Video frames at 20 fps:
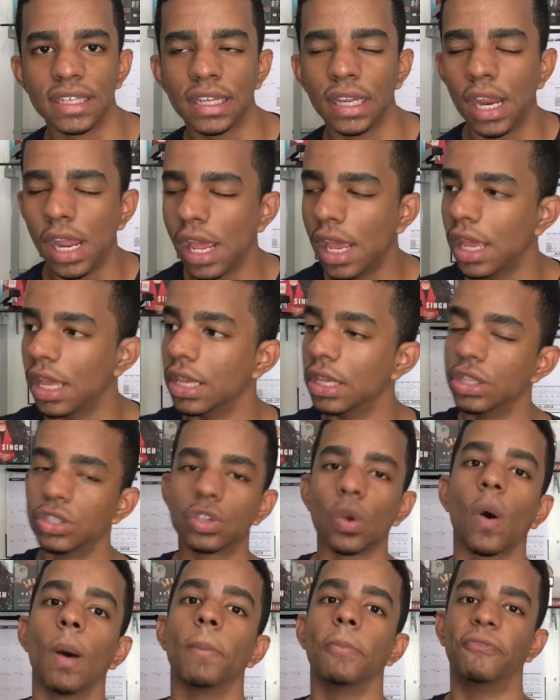it,
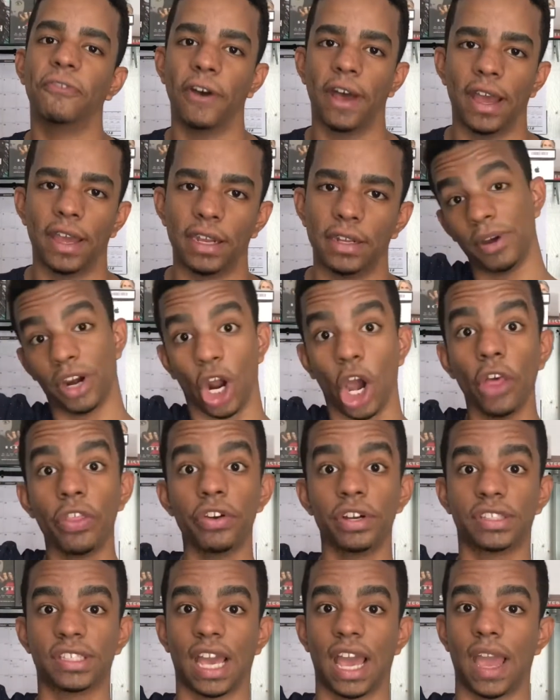so I'm fine. But
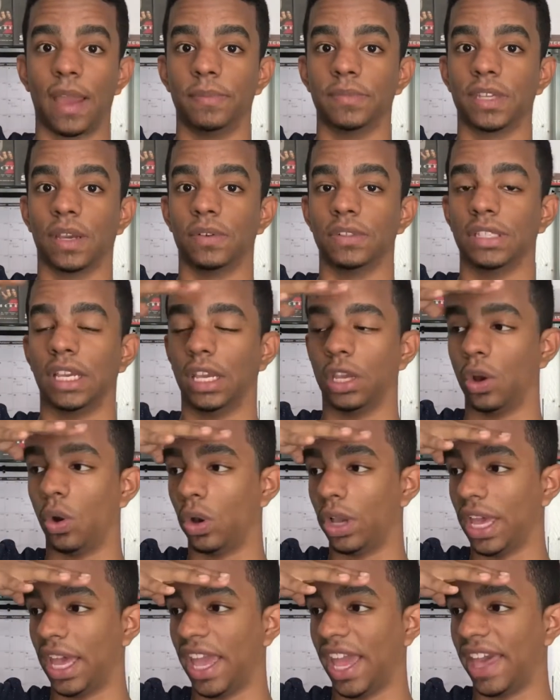other times I was like,
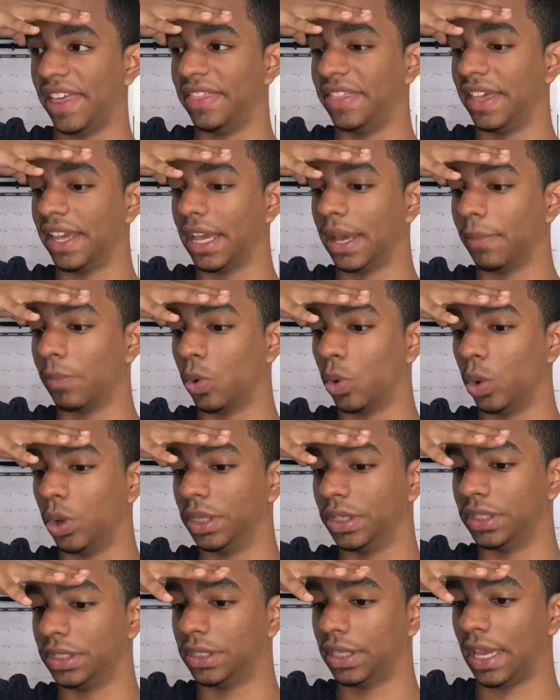okay, I think I'm
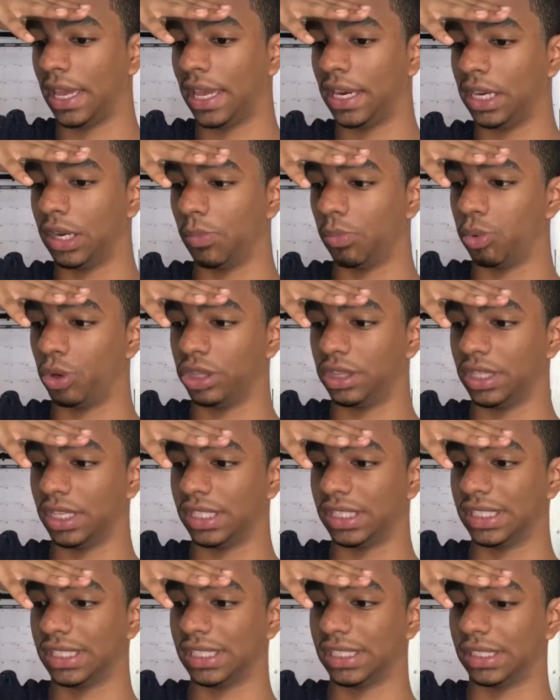going to end up with
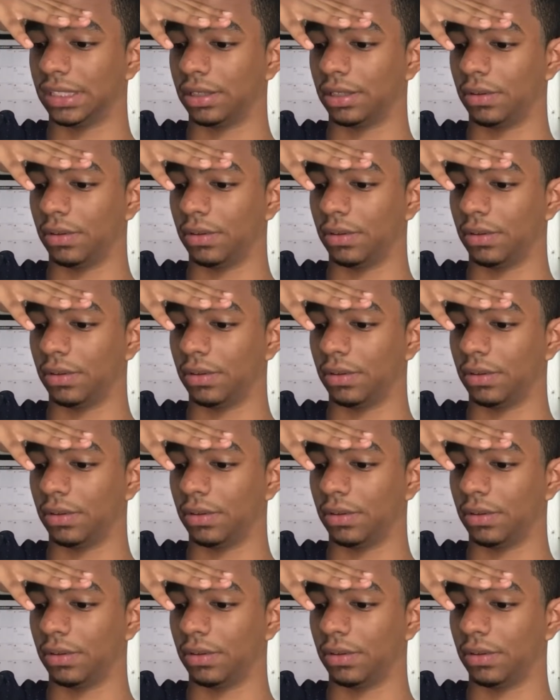this